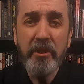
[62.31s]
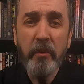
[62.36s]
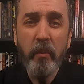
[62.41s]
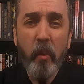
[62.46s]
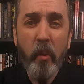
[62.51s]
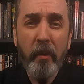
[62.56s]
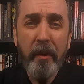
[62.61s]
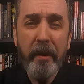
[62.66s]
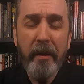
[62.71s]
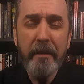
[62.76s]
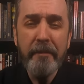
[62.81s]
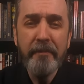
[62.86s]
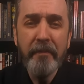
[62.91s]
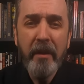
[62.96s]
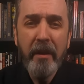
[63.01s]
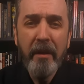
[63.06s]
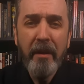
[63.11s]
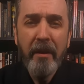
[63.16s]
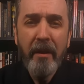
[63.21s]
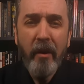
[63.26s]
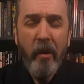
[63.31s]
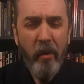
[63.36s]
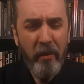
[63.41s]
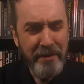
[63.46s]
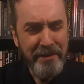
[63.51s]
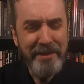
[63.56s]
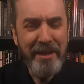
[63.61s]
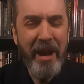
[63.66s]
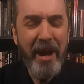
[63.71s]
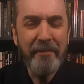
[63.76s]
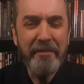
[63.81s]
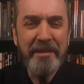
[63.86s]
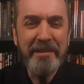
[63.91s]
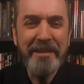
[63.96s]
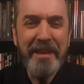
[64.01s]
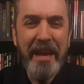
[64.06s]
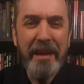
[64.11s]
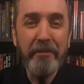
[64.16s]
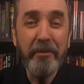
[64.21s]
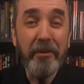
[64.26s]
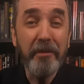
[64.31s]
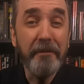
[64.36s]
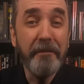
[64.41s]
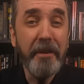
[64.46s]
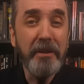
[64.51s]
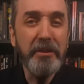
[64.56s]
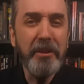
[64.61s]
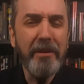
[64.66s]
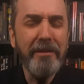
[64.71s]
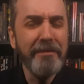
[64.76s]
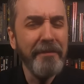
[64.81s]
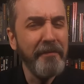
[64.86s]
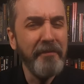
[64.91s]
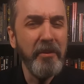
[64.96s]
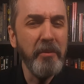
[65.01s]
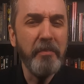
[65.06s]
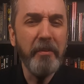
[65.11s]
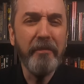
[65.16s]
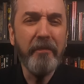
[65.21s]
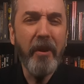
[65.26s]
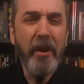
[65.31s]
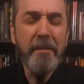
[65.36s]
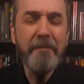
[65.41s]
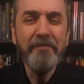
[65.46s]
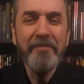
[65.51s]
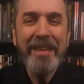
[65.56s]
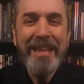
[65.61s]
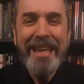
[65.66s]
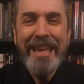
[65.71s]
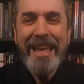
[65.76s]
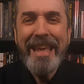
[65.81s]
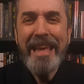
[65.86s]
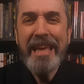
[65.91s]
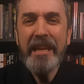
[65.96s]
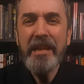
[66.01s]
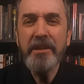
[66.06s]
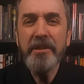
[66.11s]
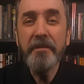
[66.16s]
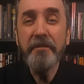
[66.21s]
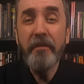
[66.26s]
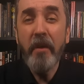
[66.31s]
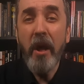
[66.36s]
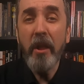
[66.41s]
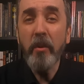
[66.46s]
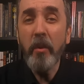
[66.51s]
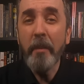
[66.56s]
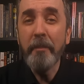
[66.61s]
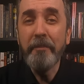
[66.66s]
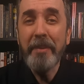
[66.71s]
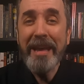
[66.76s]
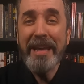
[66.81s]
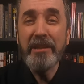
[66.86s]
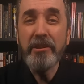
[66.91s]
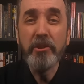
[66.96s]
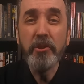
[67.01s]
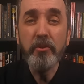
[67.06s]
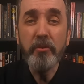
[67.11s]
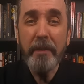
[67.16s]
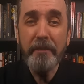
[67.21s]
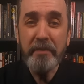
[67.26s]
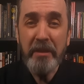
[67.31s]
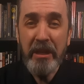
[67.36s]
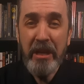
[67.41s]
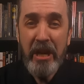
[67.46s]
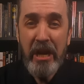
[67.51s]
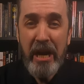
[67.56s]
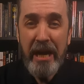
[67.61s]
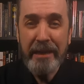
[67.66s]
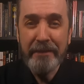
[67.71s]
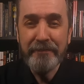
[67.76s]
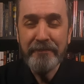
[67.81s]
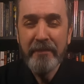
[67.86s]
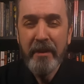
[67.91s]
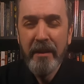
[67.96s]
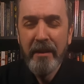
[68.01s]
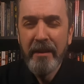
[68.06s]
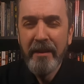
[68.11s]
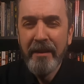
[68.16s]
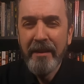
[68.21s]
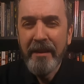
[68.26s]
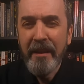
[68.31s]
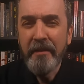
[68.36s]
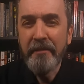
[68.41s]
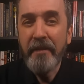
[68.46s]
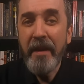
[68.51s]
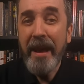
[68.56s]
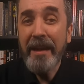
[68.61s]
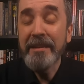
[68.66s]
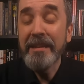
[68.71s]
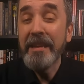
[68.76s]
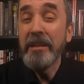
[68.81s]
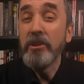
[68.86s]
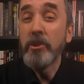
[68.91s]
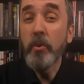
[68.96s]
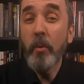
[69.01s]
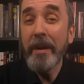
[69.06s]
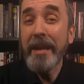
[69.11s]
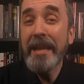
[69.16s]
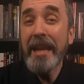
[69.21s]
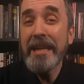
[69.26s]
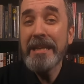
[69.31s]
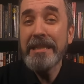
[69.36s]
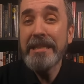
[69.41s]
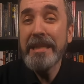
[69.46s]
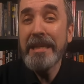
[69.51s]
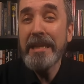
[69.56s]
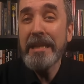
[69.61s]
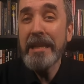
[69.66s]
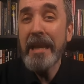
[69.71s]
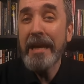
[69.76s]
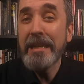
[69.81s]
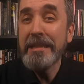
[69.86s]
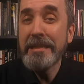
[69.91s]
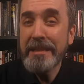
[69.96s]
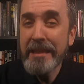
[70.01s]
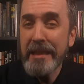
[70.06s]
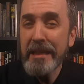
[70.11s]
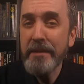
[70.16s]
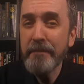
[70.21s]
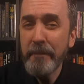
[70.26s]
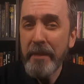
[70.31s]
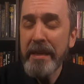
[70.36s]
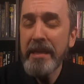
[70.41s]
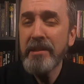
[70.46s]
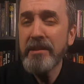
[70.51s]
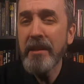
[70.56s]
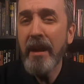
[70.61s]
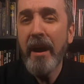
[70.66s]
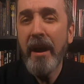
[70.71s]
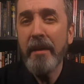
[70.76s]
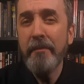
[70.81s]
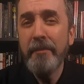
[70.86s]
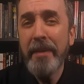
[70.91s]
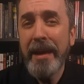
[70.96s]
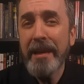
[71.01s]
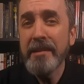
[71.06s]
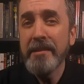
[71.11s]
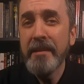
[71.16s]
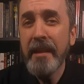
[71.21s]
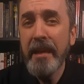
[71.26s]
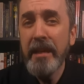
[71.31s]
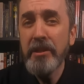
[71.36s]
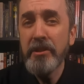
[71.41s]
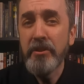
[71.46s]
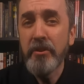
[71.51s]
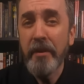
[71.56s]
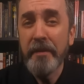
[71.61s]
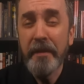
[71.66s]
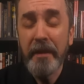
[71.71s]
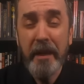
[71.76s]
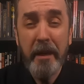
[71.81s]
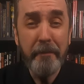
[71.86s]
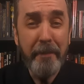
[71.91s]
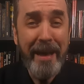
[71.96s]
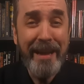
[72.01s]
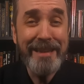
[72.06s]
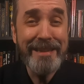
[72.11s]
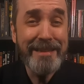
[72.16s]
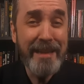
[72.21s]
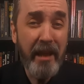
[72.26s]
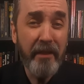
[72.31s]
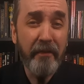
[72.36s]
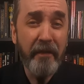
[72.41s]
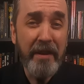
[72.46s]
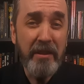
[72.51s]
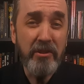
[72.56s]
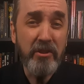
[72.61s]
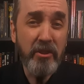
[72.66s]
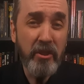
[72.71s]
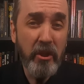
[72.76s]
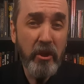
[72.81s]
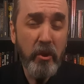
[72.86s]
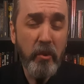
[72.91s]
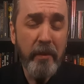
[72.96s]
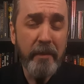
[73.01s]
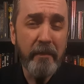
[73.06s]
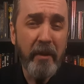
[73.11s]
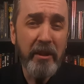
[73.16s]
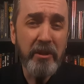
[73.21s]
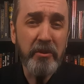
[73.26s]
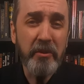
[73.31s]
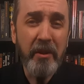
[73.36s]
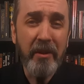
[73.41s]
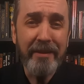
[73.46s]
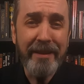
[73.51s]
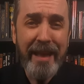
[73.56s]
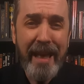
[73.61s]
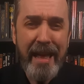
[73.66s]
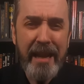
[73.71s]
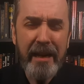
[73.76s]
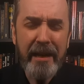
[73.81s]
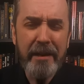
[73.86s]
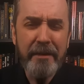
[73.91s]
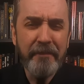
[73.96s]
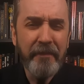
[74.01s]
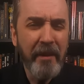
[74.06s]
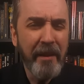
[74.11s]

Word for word: Warrior, or Thomas Gabriel Fisher, if you prefer, in his follow up band Triptykon. In fact, in 2019, I did meet Tom backstage during the Quebec Death Fest 2 in Montreal, Canada.